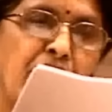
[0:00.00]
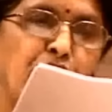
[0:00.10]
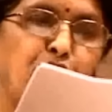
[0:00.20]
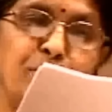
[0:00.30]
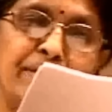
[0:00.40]

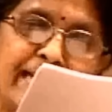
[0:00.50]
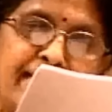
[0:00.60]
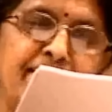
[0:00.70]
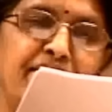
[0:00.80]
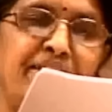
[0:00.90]
Though the
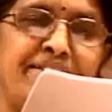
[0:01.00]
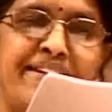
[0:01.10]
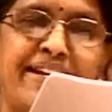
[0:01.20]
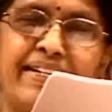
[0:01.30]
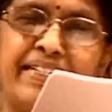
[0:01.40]
title of the
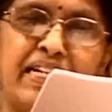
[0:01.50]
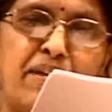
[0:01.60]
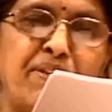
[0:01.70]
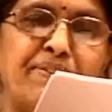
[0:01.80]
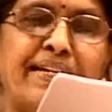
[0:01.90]
serial and the
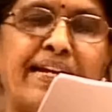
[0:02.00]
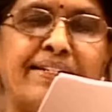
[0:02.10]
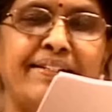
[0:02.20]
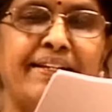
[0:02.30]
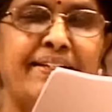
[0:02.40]
names of the
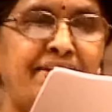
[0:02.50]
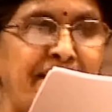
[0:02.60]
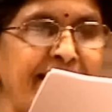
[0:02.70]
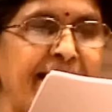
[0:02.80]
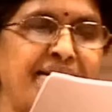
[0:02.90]
characters are
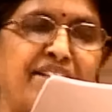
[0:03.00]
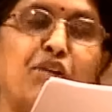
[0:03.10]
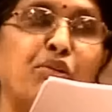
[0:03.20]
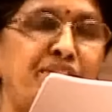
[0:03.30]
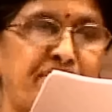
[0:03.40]
retained as in
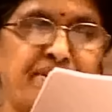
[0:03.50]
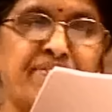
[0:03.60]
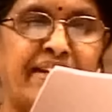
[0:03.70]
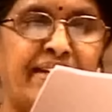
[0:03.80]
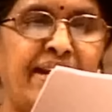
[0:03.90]
the original
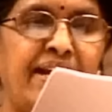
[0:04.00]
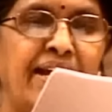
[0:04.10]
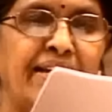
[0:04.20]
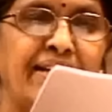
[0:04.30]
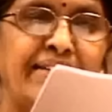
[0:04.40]
one,
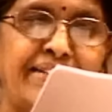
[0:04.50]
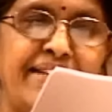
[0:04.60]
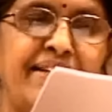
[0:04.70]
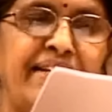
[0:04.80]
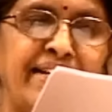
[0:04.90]
that
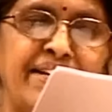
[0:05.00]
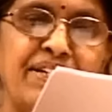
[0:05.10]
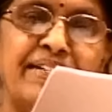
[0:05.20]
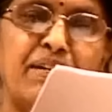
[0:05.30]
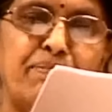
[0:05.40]
is in English
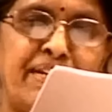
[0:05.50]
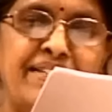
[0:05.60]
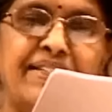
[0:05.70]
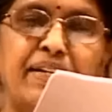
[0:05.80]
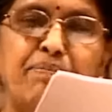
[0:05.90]
and
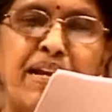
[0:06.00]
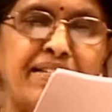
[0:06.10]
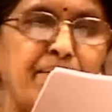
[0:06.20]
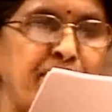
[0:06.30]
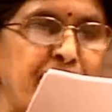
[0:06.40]
Japanese, that makes
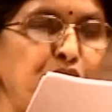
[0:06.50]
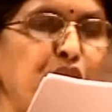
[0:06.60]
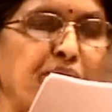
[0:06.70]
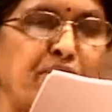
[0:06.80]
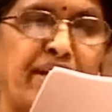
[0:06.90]
some sense
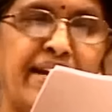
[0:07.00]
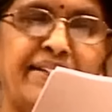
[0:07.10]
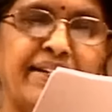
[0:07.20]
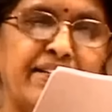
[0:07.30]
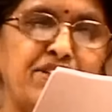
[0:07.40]
to communicate
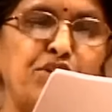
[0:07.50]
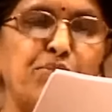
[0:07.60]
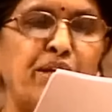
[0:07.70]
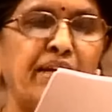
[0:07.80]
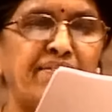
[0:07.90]
the culture to
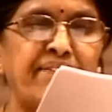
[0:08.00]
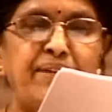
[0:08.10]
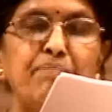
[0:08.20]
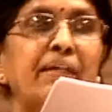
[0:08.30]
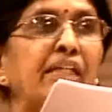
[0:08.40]
be
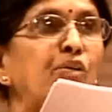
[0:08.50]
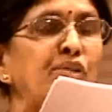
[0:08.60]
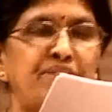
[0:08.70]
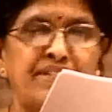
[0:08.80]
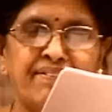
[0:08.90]
conveyed by the
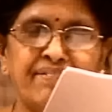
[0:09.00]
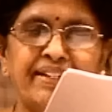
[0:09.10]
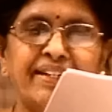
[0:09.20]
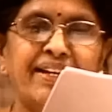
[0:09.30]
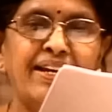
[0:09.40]
original
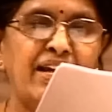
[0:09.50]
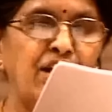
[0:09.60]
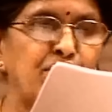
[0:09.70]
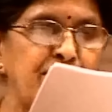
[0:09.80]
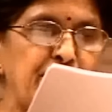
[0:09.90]
one.
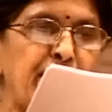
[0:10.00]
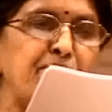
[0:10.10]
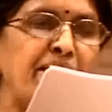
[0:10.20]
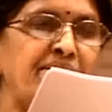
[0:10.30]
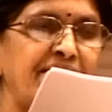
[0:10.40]
Kochi
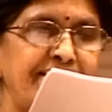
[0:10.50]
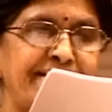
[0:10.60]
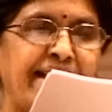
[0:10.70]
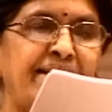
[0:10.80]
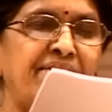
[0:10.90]
Kame,
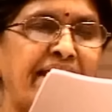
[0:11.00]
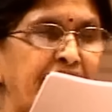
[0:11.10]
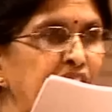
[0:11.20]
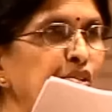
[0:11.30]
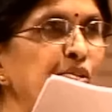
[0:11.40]
Shinchan,
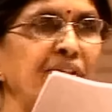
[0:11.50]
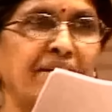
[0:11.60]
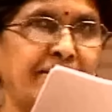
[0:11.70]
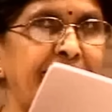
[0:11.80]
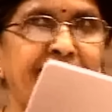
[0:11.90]
Track and Rush,
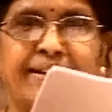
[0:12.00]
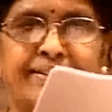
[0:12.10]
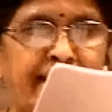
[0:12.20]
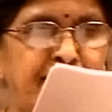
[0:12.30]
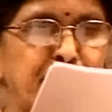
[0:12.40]
all these
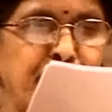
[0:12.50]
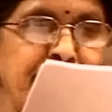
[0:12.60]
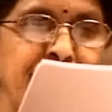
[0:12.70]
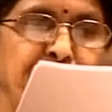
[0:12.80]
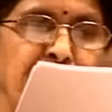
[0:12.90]
are the examples.